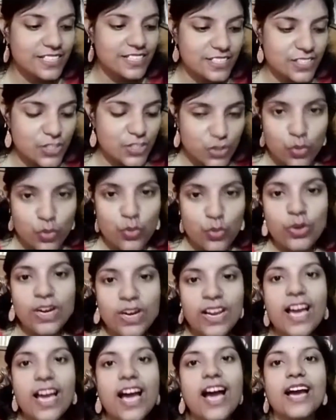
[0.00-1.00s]
school,
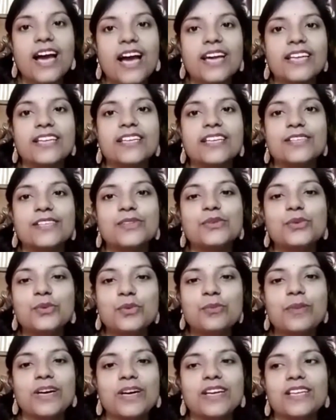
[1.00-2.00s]
I do
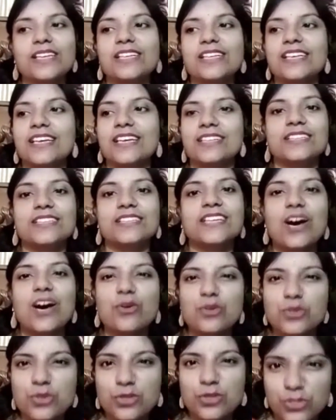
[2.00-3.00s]
my like that
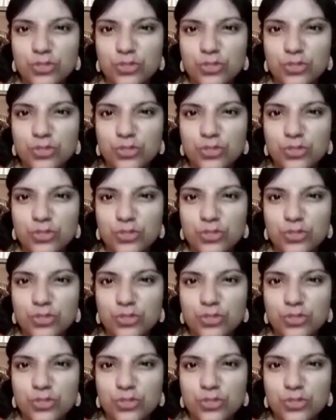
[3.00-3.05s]
household